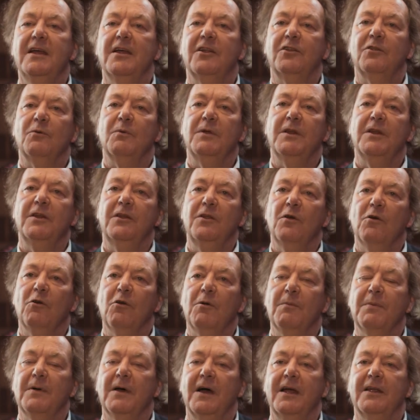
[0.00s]
to Wind
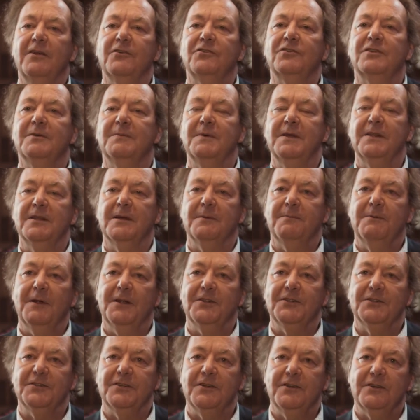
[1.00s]
Europe. I used to be the
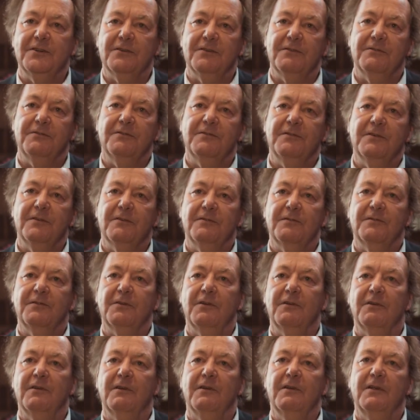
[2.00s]
president of
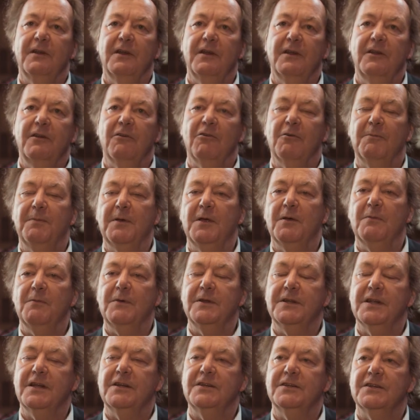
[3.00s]
the European
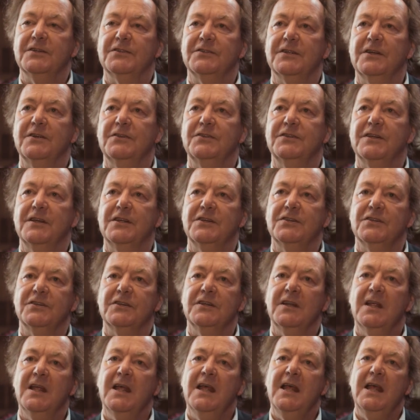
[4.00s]
Wind Energy
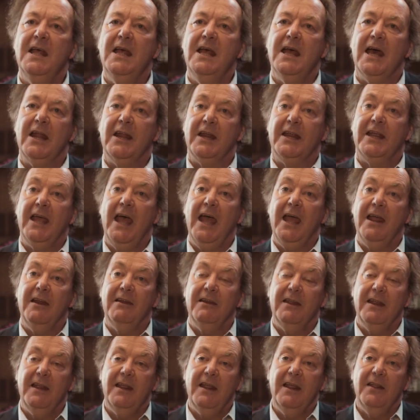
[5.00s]
Association. And again,
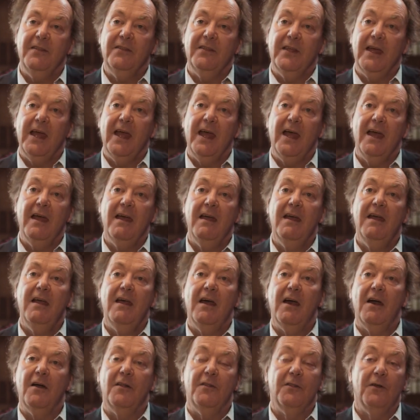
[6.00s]
in there
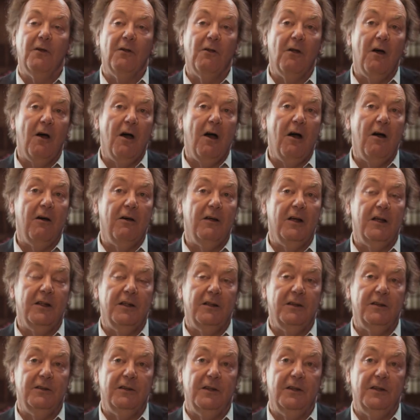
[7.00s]
are